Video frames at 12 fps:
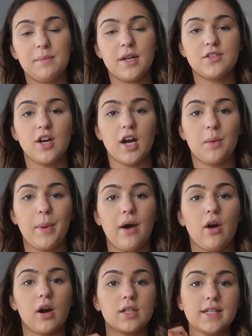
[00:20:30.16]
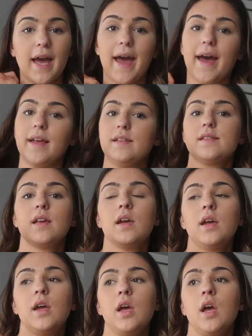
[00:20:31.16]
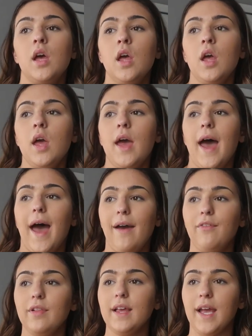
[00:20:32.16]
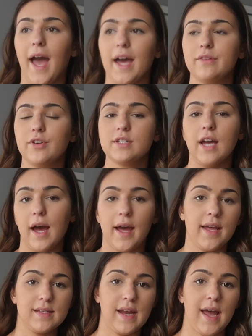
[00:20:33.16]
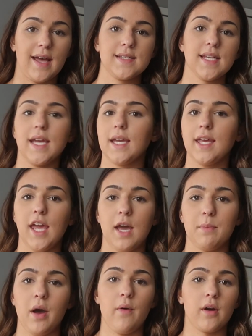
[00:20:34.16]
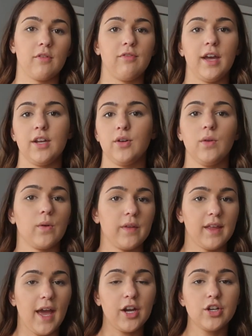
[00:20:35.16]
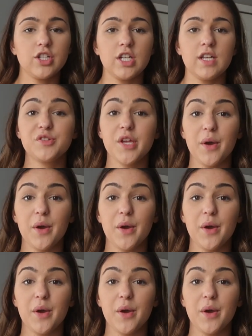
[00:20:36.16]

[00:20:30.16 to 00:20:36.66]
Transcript: that I'm going to talk about aren't as heavily advertised as like Camo or Vital or the Energy.